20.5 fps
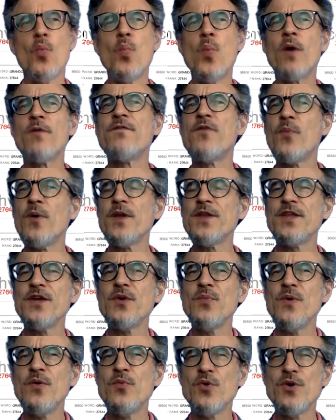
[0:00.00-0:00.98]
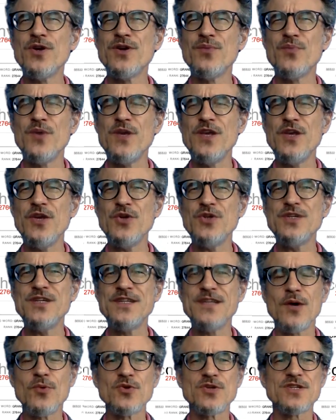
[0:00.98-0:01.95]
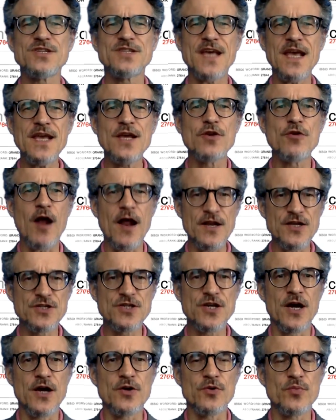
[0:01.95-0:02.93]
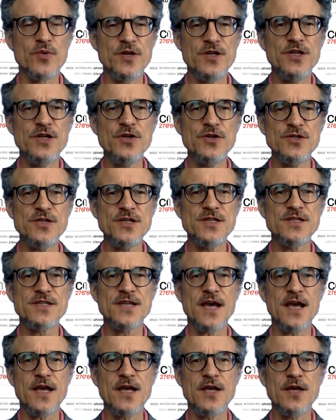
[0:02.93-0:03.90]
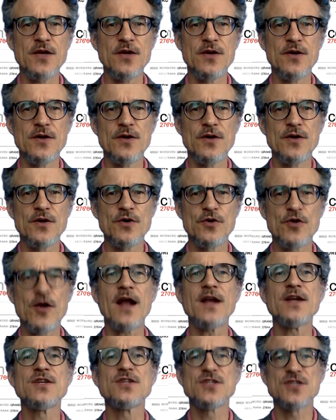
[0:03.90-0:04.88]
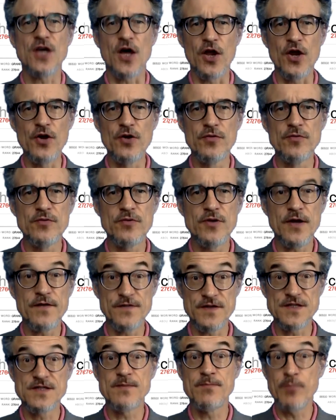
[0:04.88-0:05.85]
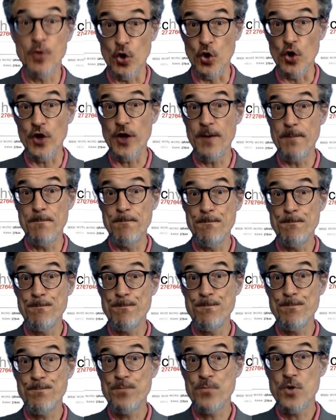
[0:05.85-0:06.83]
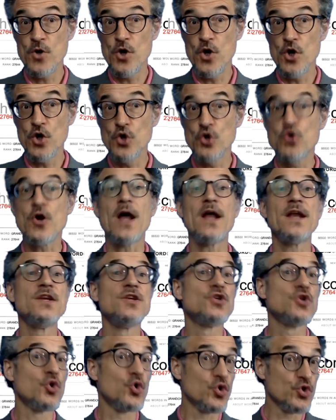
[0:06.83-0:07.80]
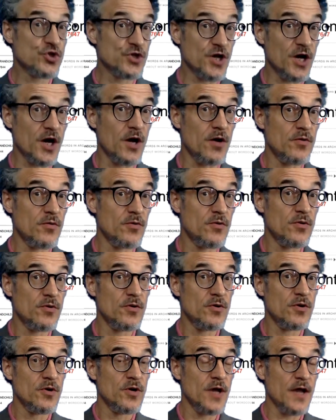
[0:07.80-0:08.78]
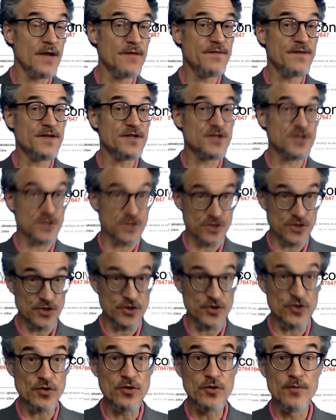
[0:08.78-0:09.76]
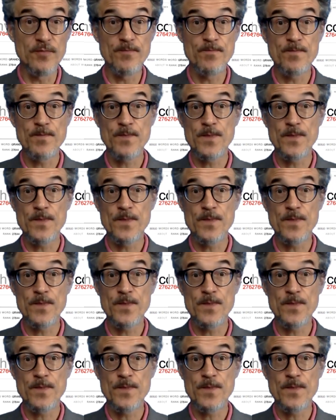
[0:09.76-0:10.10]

well for one thing we wouldn't we usually don't say grandchild. We'd usually say grandson if it's a boy, granddaughter if it's a girl,